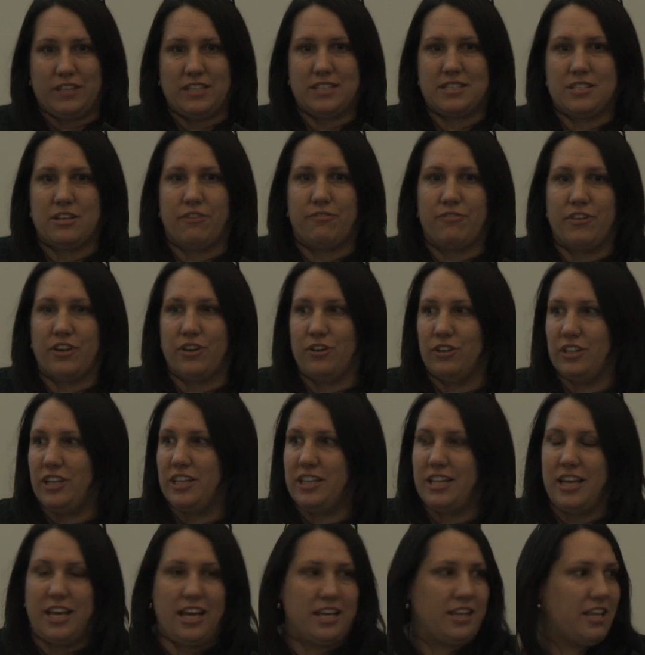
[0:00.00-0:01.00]
philosophical
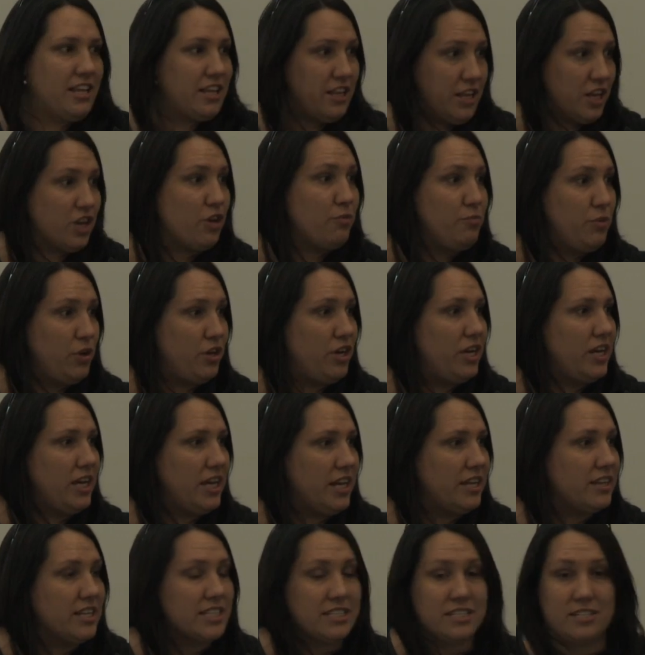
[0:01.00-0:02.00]
and the
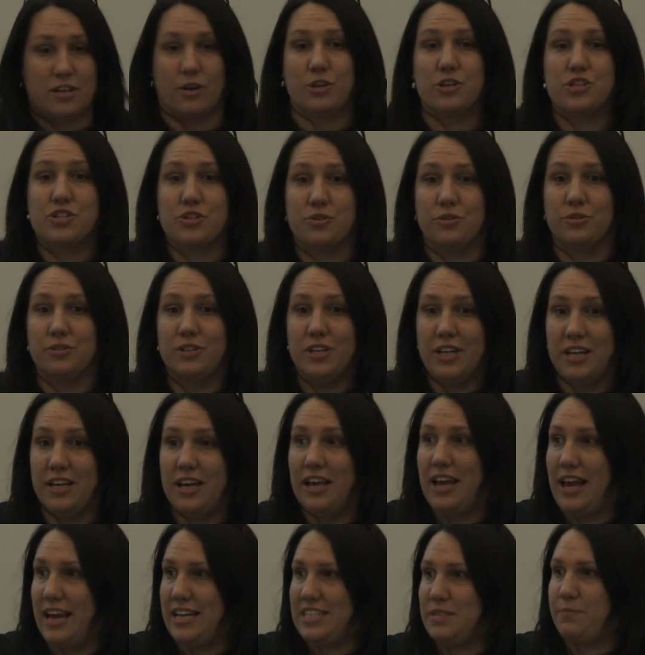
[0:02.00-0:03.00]
community of the social
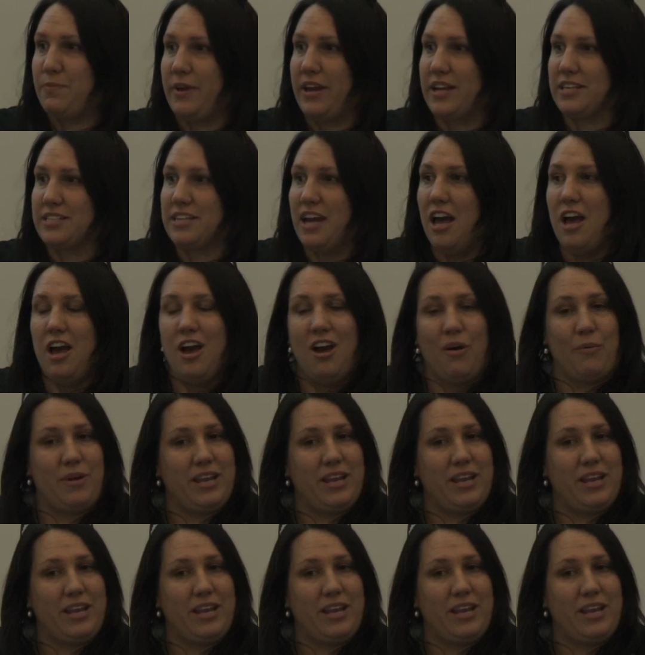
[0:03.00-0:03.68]
aspects.